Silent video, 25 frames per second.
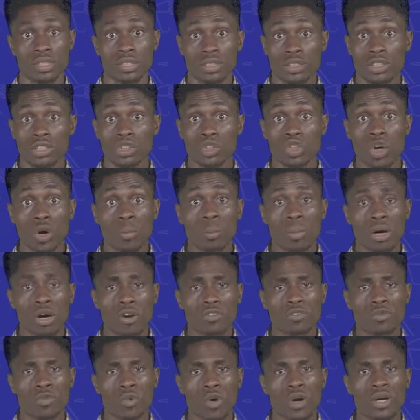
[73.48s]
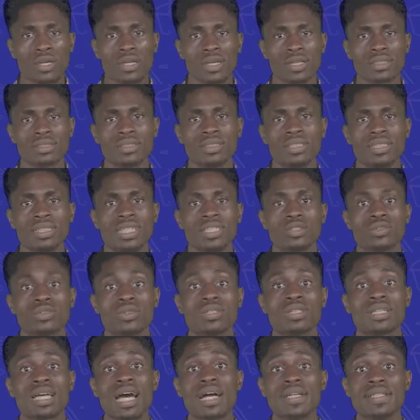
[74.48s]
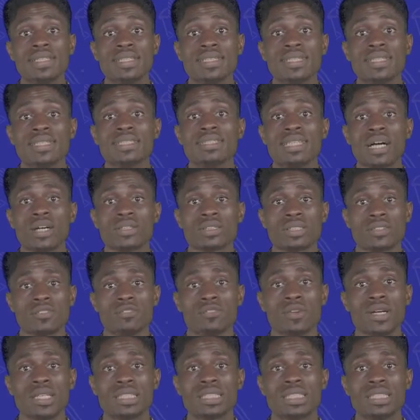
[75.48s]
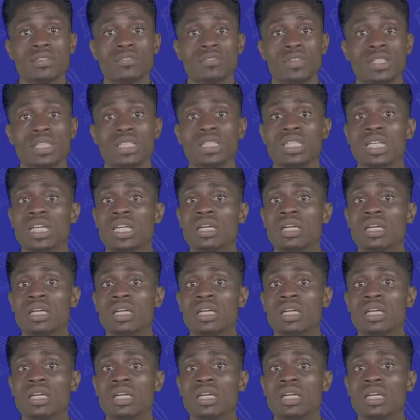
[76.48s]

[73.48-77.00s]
The number of workers needed to carry this out effectively